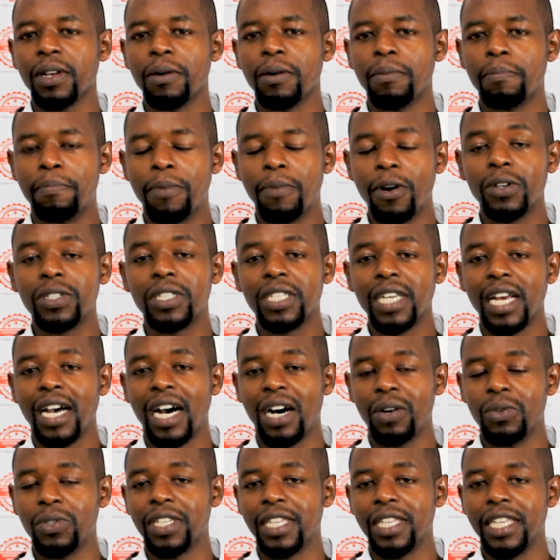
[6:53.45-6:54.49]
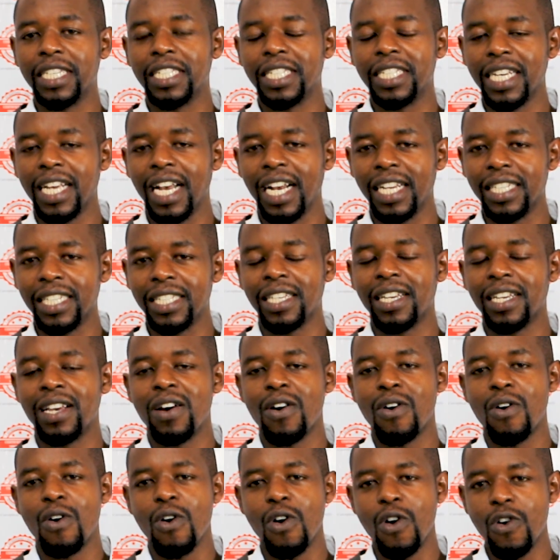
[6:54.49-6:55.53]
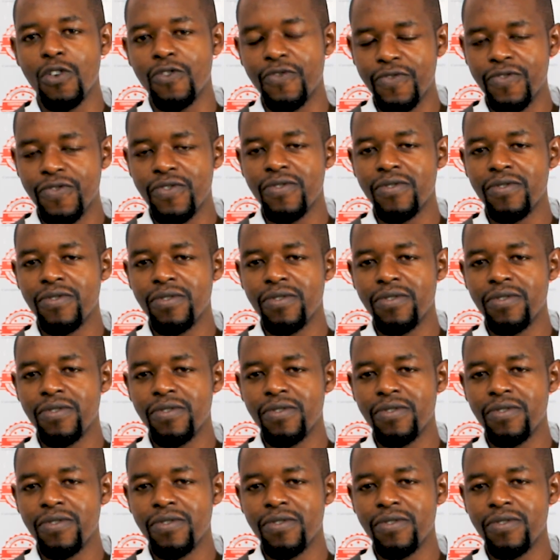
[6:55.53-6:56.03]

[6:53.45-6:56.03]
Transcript: bought out the shares of